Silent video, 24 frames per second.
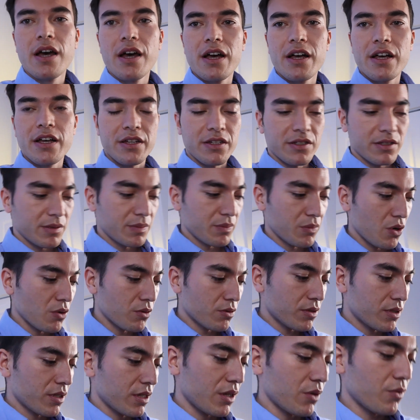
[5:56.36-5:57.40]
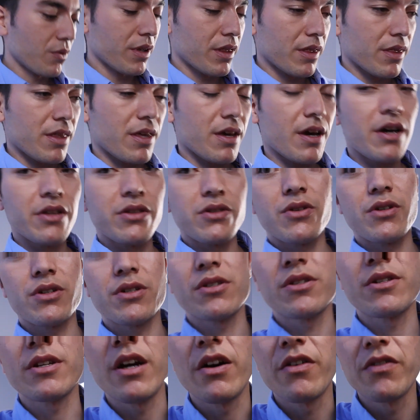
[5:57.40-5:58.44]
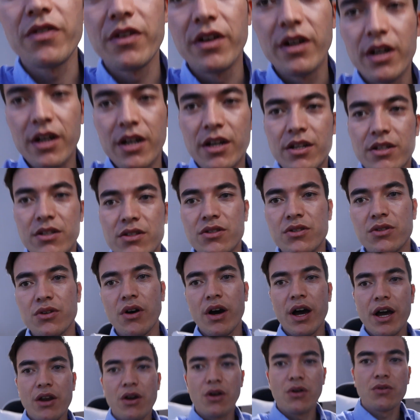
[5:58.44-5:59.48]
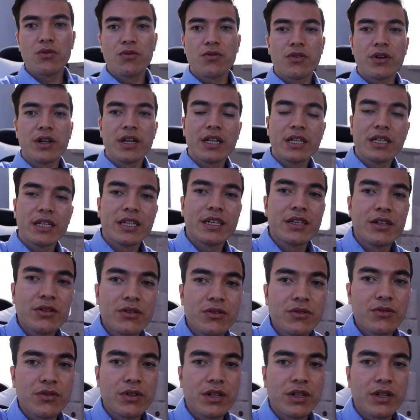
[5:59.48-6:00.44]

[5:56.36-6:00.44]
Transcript: and mostly with the other stuff. So I don't really